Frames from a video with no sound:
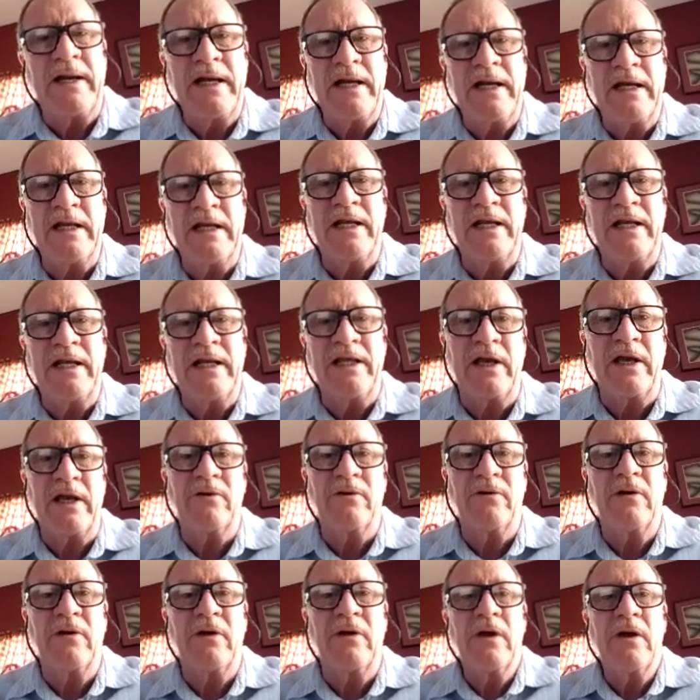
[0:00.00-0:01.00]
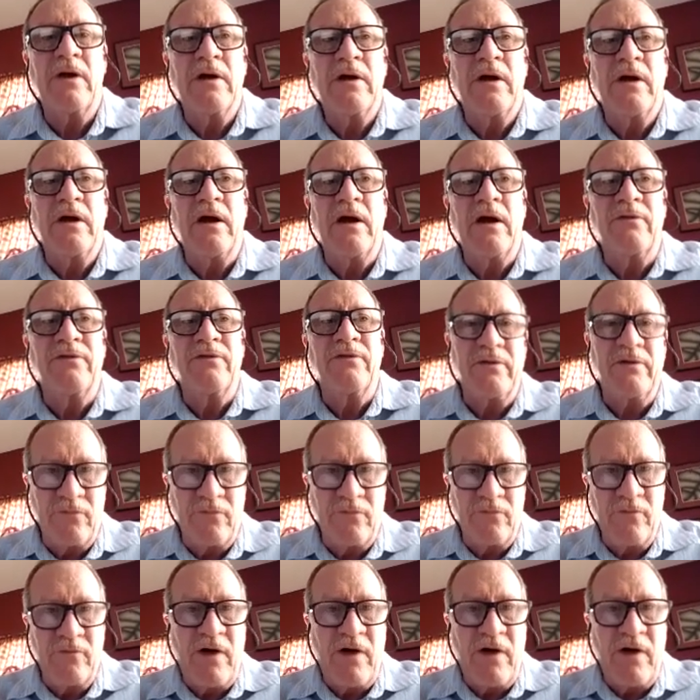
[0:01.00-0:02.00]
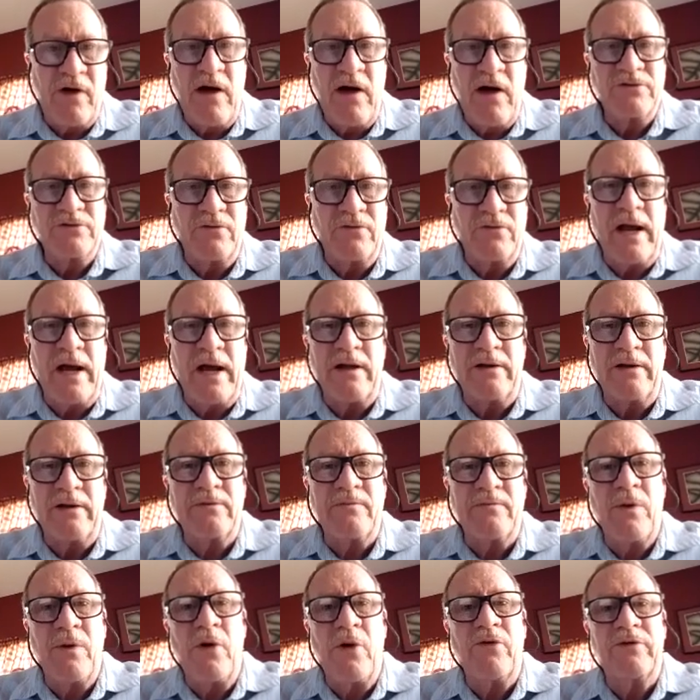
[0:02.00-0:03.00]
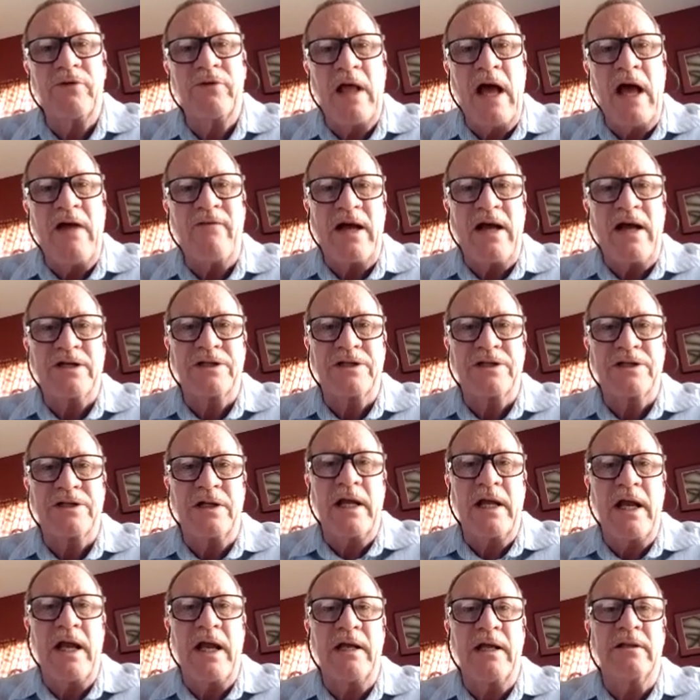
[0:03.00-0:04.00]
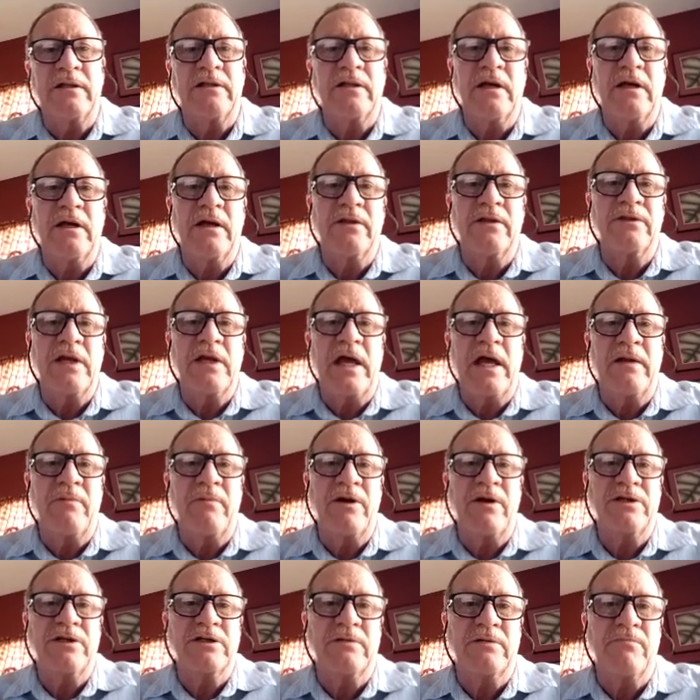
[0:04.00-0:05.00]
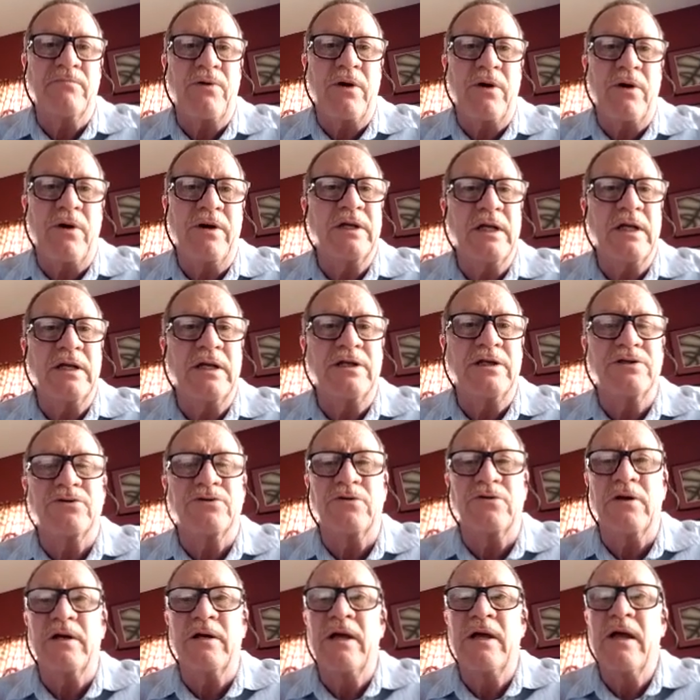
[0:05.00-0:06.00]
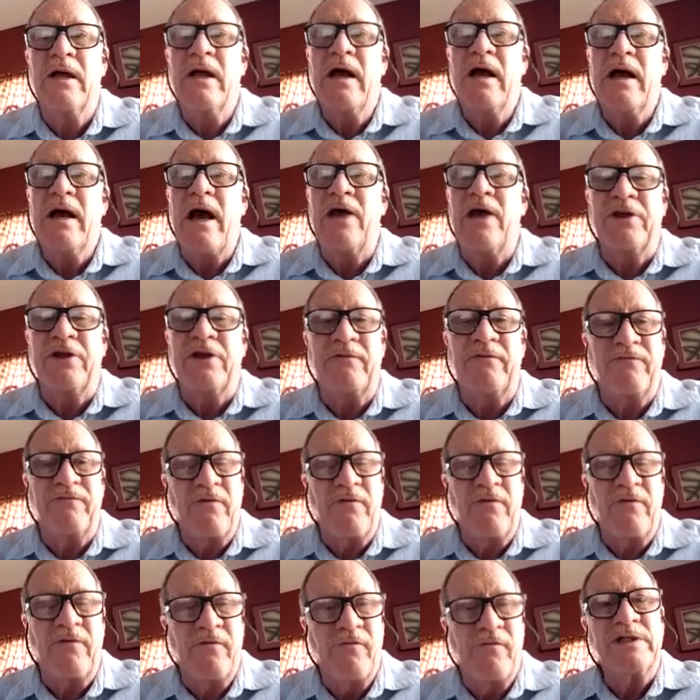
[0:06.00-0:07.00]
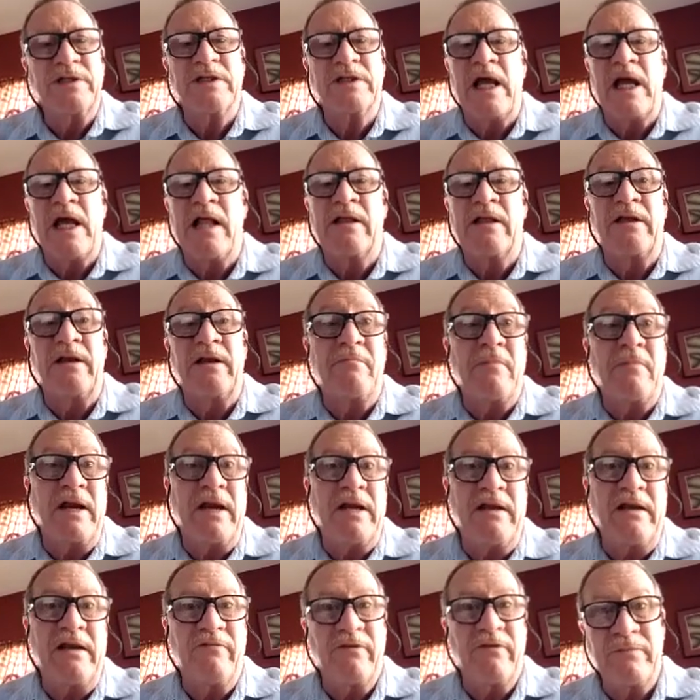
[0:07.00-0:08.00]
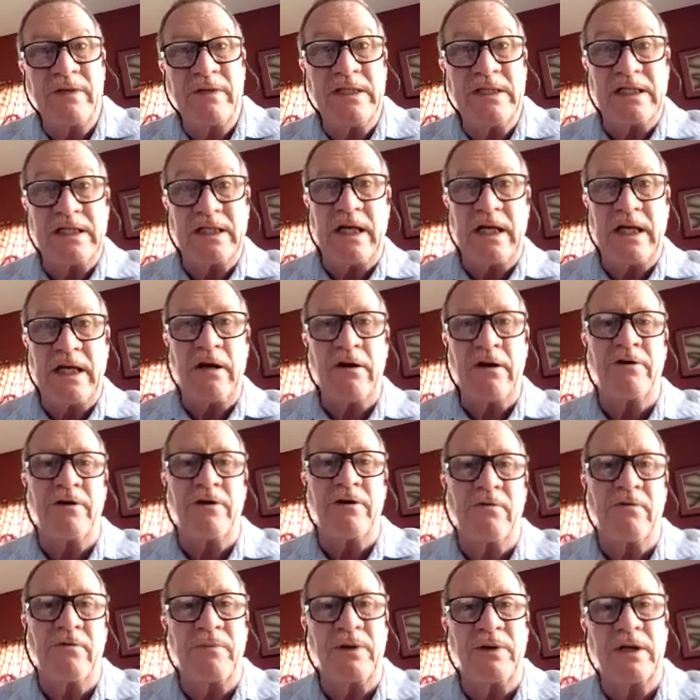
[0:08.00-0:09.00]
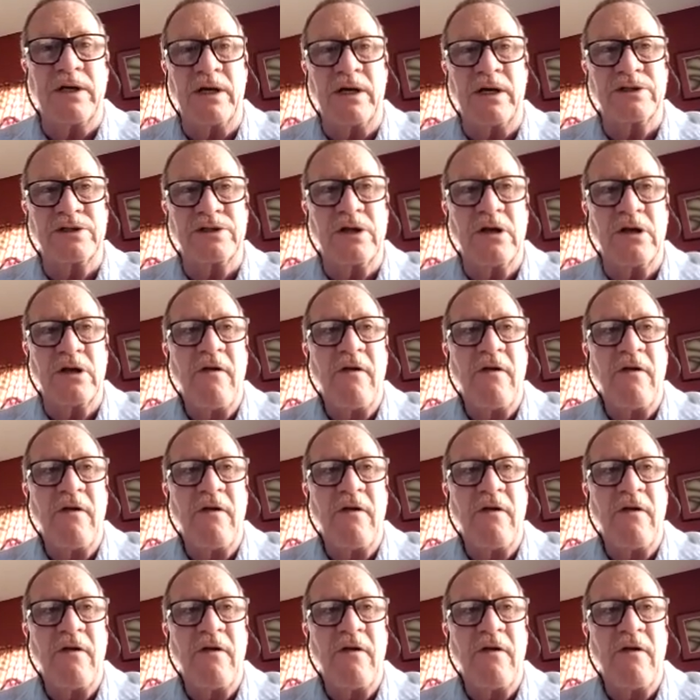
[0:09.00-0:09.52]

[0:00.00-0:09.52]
anything that revolves around both live action and the animation part of the industry. I think for voice talent, it might even be scarier, because